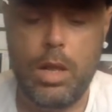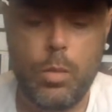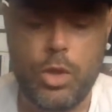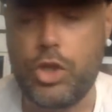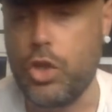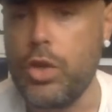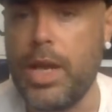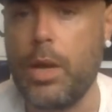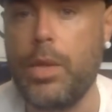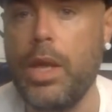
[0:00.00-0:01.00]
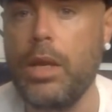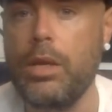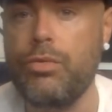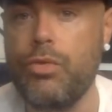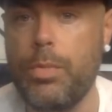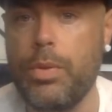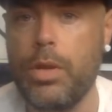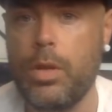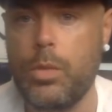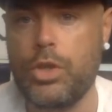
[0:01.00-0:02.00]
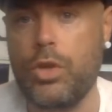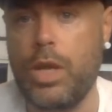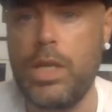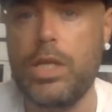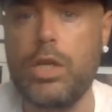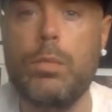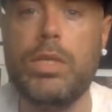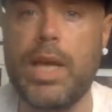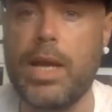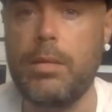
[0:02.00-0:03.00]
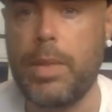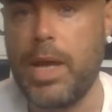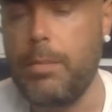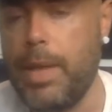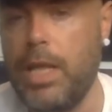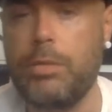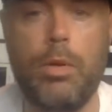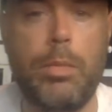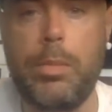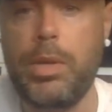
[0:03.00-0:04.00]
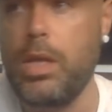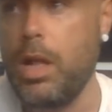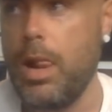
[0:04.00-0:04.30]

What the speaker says: We should get out the England group. We should at least come second behind Belgium, or maybe